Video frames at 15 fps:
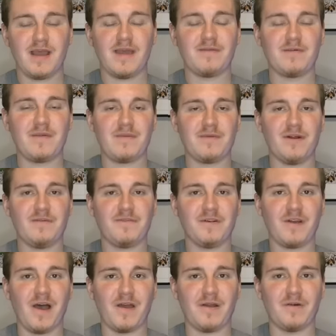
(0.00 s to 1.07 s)
And remember, if you're
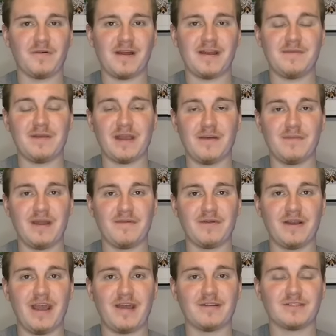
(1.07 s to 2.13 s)
not already, become an
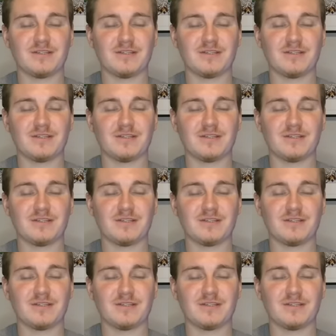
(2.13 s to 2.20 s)
everydayer.